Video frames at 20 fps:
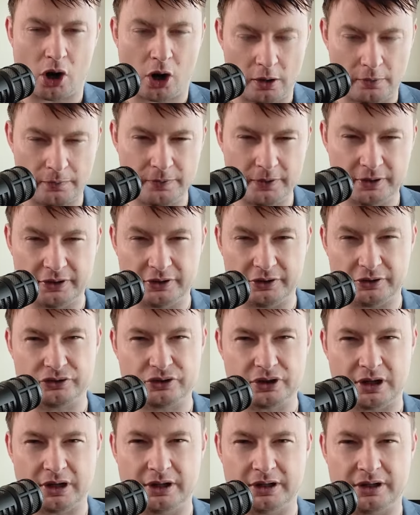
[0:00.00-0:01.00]
offered at
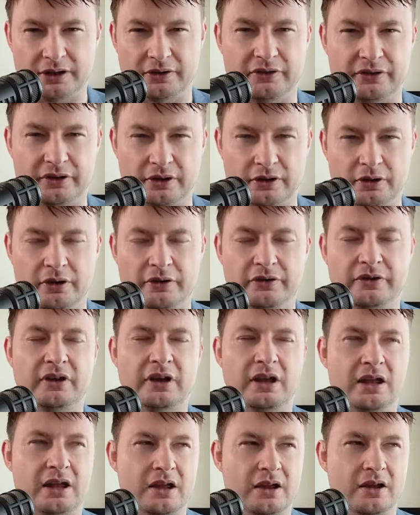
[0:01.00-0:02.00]
Australian casinos
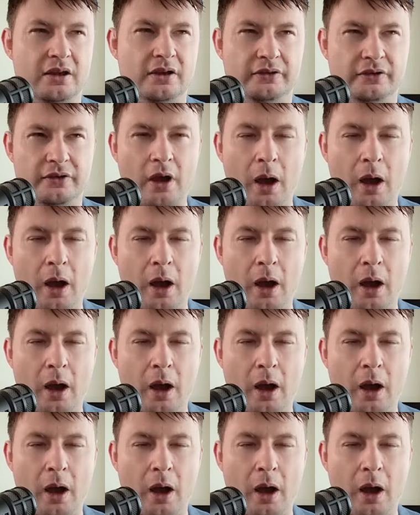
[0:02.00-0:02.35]
is